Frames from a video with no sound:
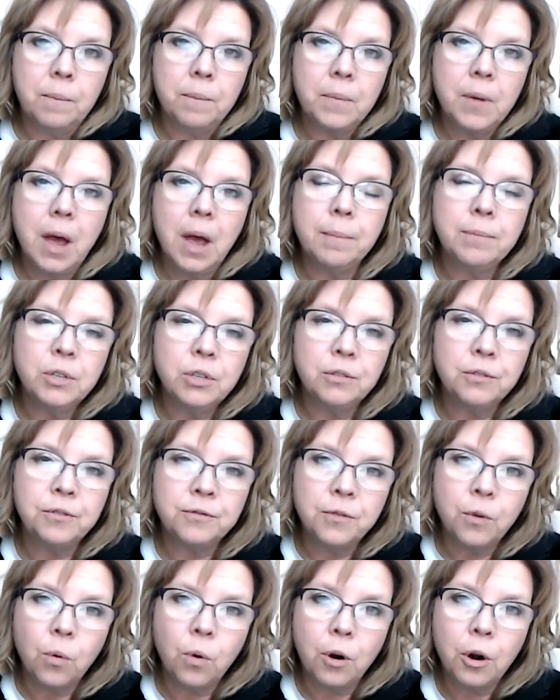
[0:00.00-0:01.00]
up to
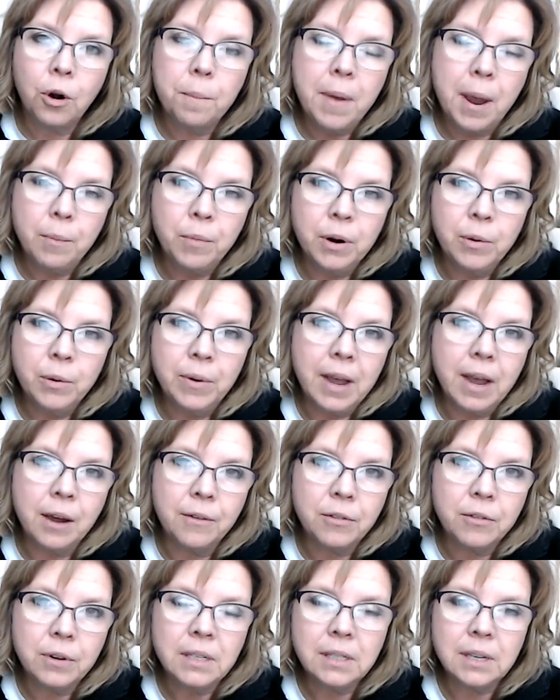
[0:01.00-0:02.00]
4 memory
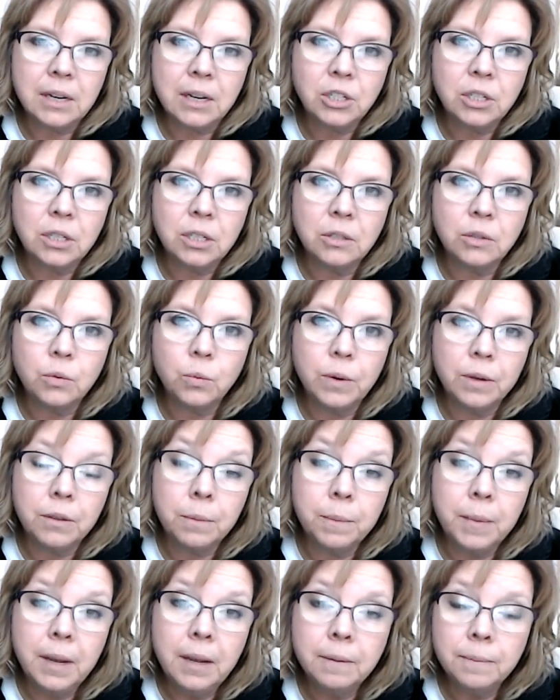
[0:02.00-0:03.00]
recovery sessions with
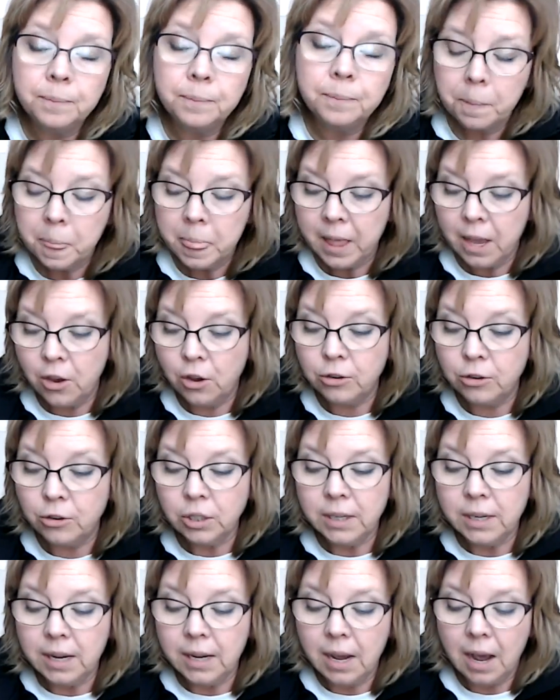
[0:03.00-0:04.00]
me.
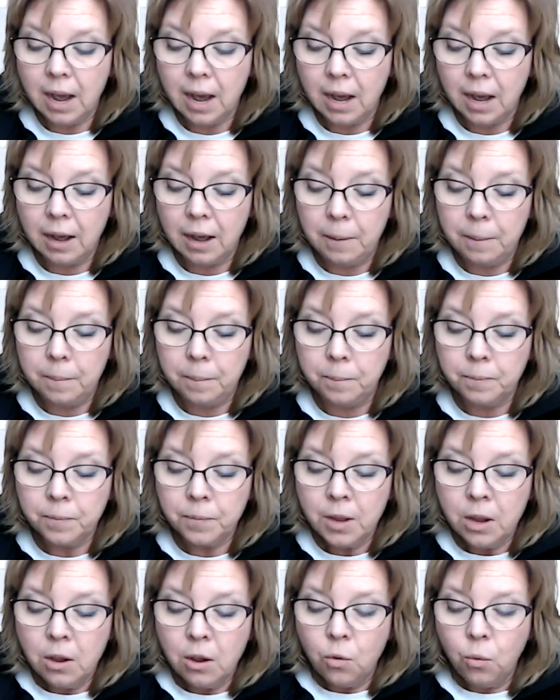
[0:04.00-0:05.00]
Usually,
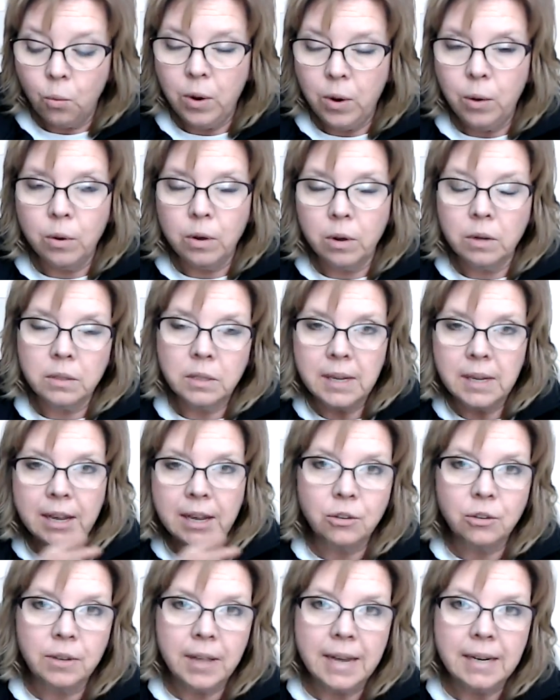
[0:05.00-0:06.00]
we will
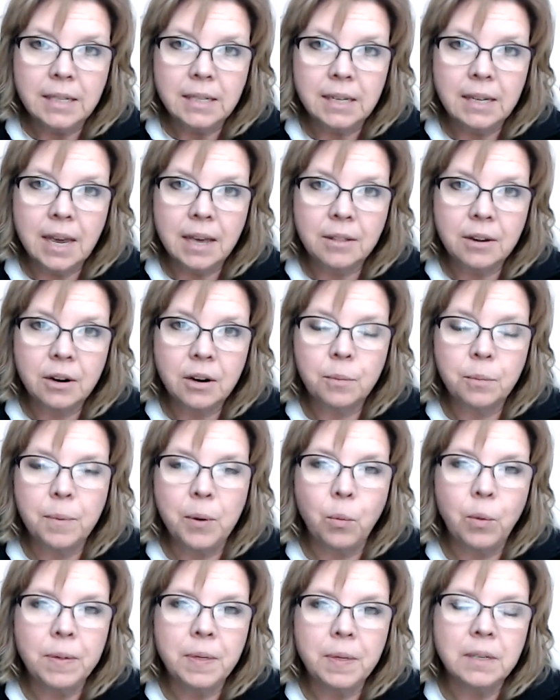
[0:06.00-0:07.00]
schedule that together, but
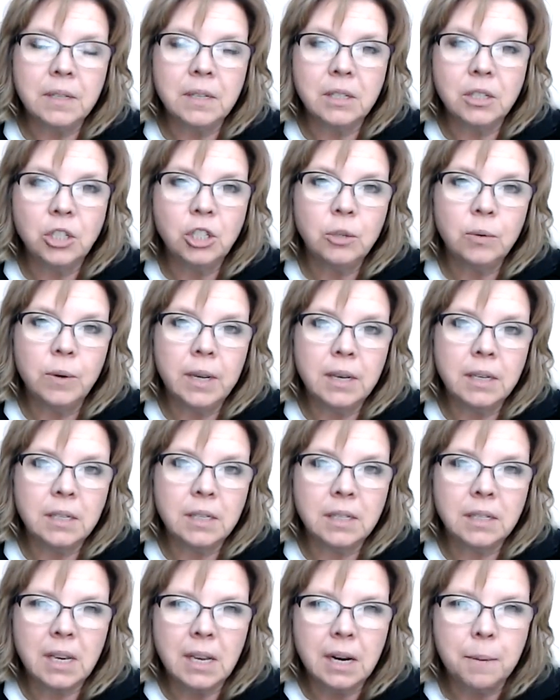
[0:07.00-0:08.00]
what this is doing is
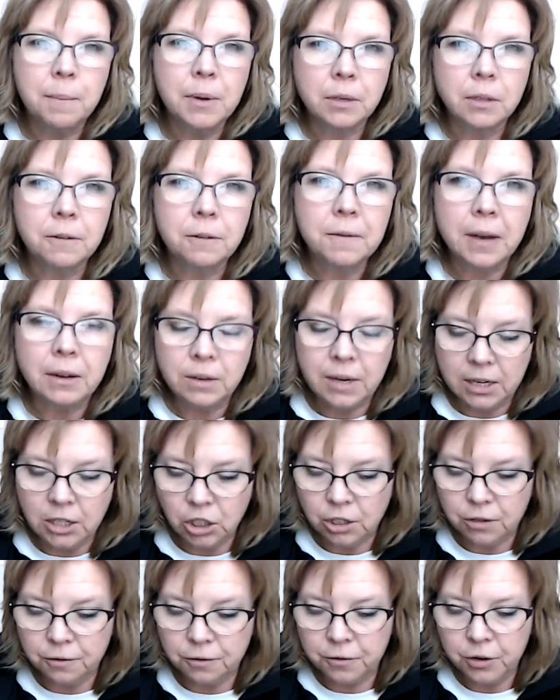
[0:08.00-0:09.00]
it's going to build a
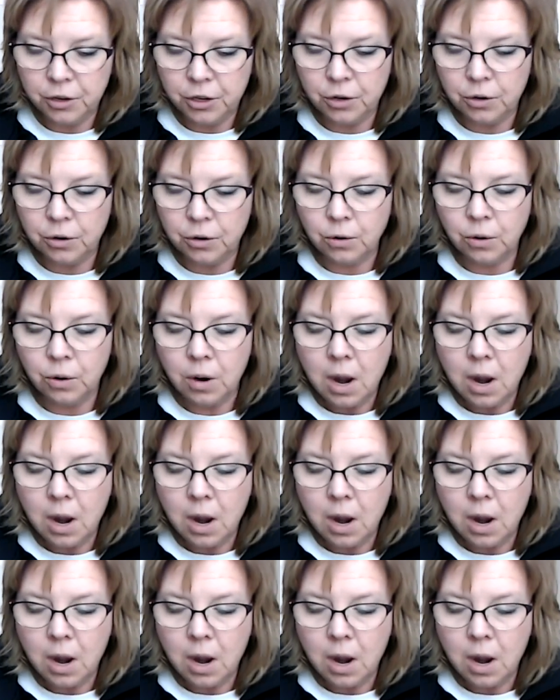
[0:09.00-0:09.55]
foundation for you